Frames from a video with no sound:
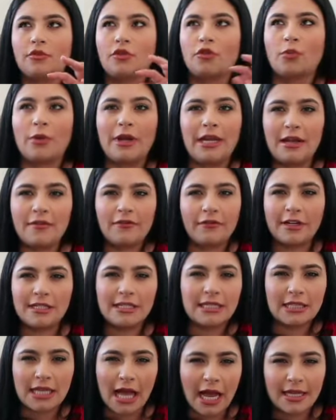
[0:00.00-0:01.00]
three
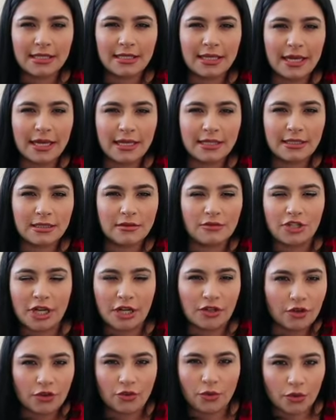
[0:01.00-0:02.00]
different sizes
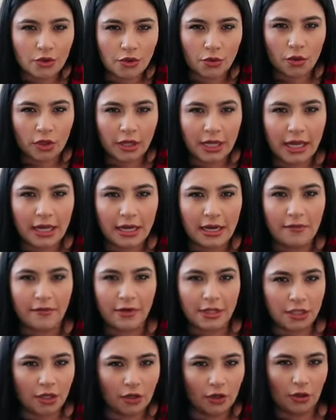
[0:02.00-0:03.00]
gender neutrally, and if
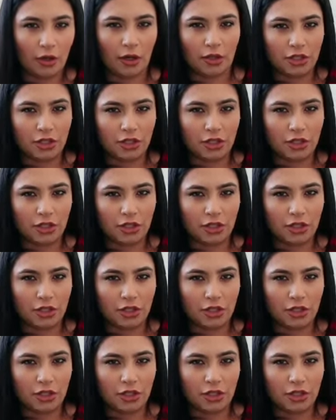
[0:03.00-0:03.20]
it's a girl,